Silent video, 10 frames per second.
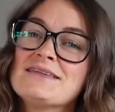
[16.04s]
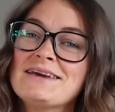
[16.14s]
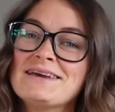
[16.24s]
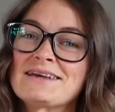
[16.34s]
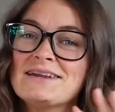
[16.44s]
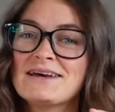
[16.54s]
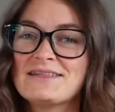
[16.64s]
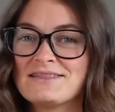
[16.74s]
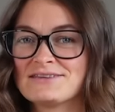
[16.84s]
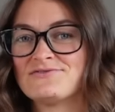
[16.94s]
then
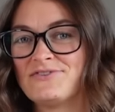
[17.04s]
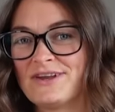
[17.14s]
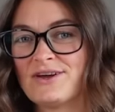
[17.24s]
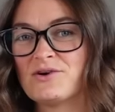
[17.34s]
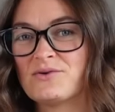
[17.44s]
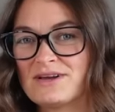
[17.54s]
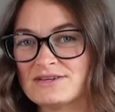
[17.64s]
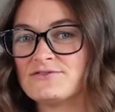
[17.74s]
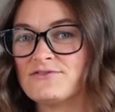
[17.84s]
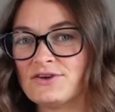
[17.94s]
this video
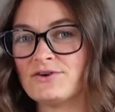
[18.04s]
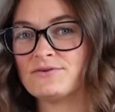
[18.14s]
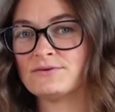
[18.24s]
is for you.